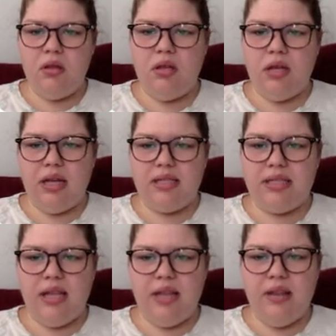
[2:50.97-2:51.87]
The next
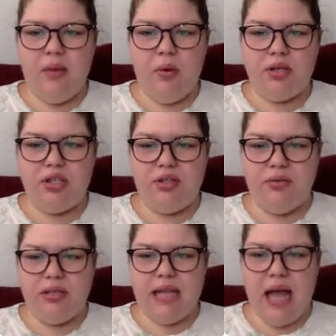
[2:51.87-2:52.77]
thing that I want to
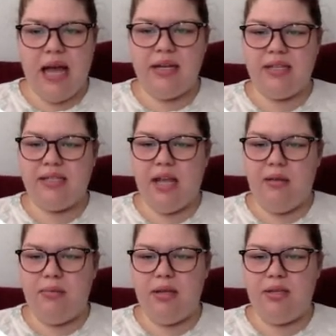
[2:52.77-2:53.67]
do is add an
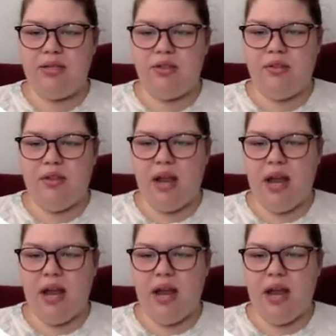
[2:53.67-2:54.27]
assignment so that